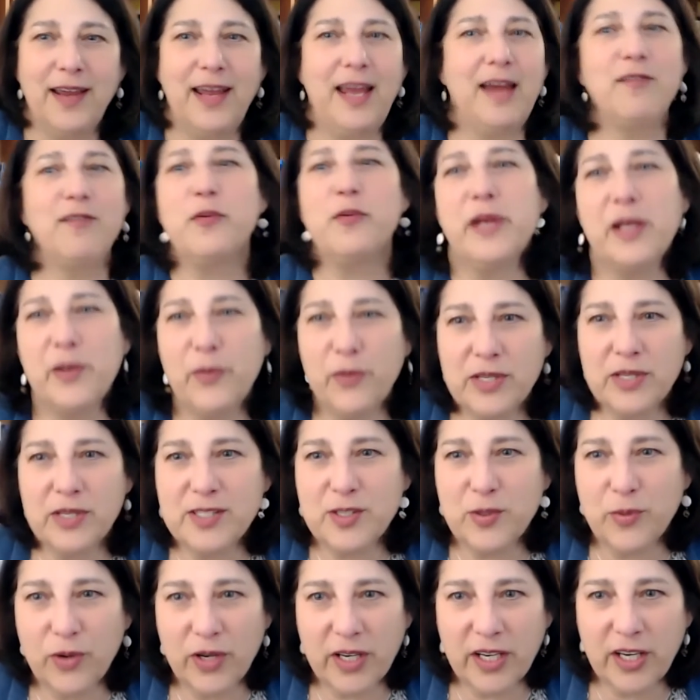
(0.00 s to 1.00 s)
everybody wants
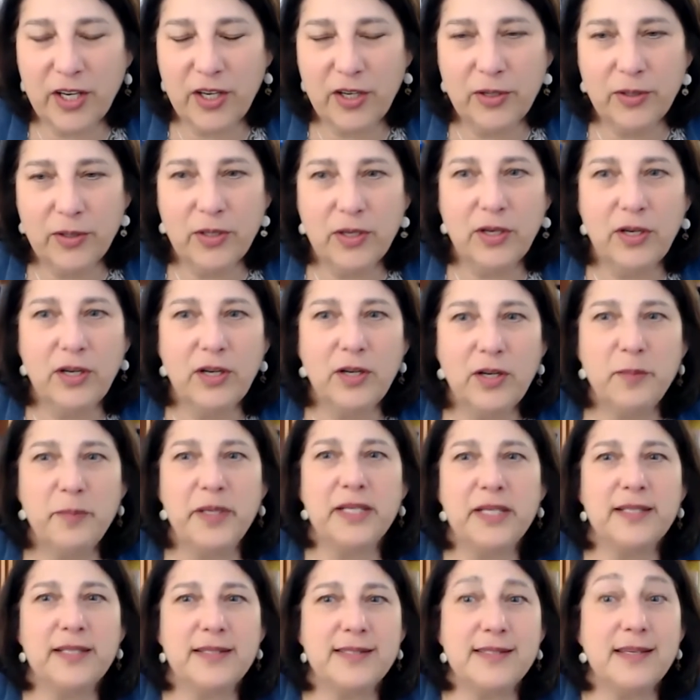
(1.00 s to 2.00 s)
to work at Google,
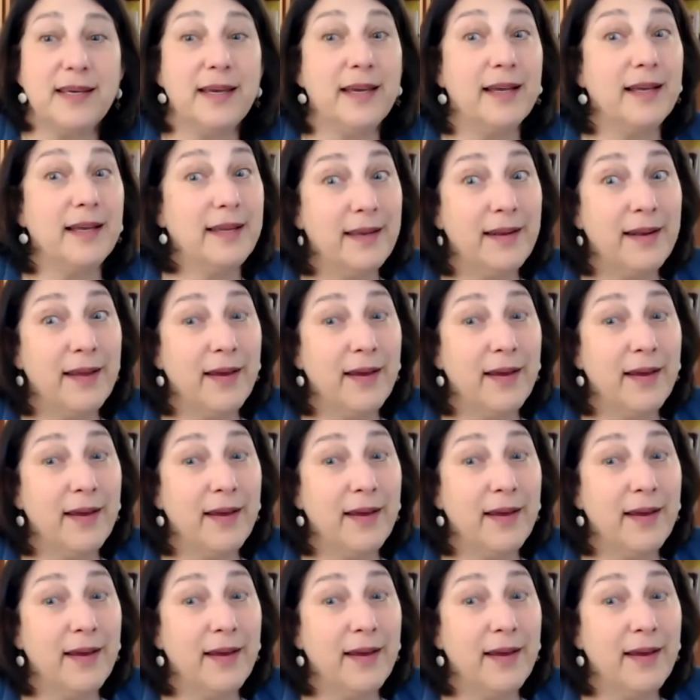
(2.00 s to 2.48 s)
but it's like,